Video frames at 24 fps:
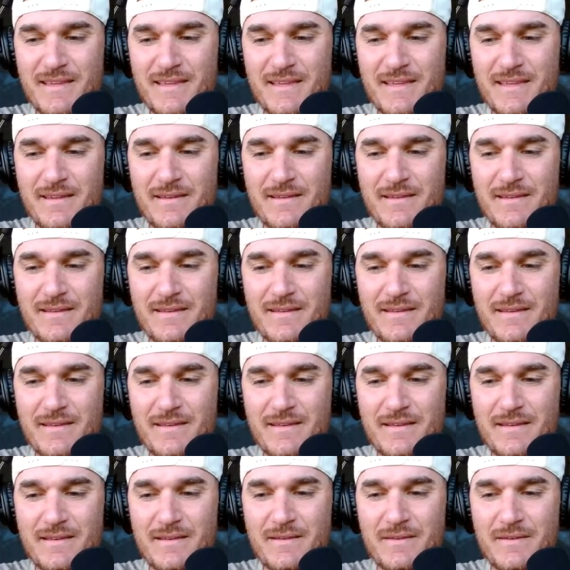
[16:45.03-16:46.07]

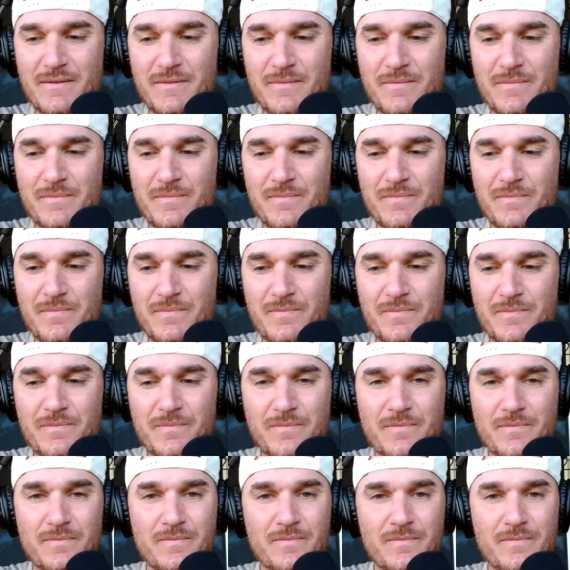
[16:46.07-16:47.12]

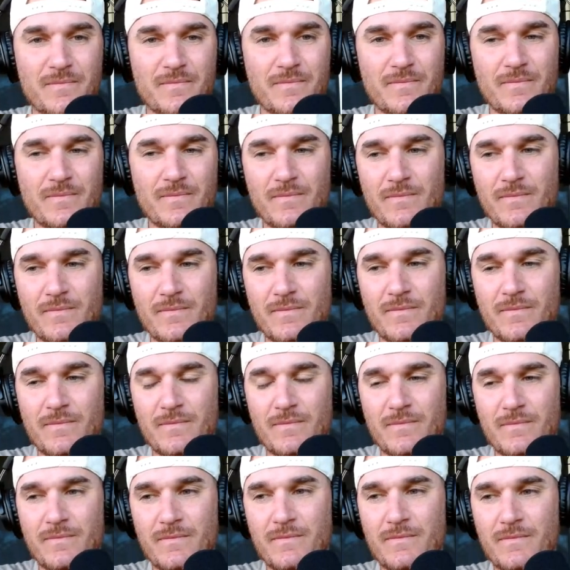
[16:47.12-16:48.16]

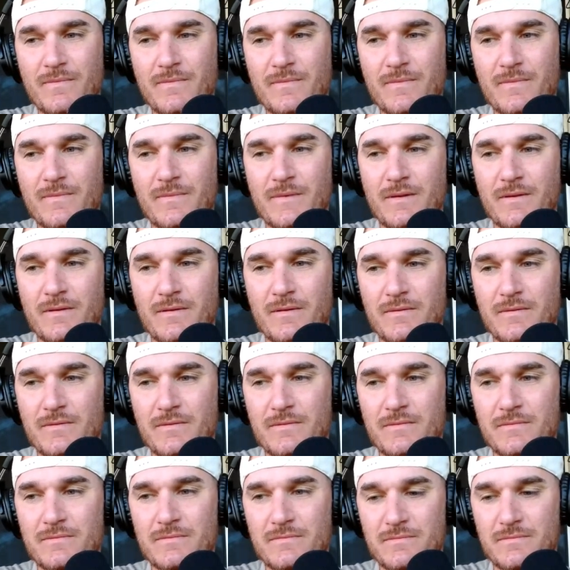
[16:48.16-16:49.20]

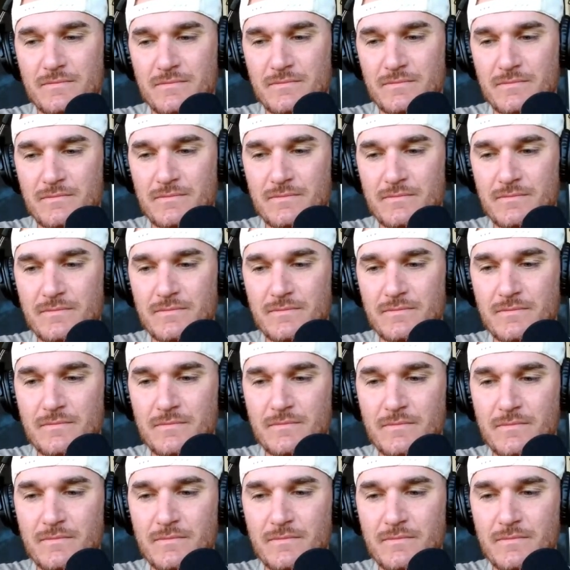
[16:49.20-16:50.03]
(silent)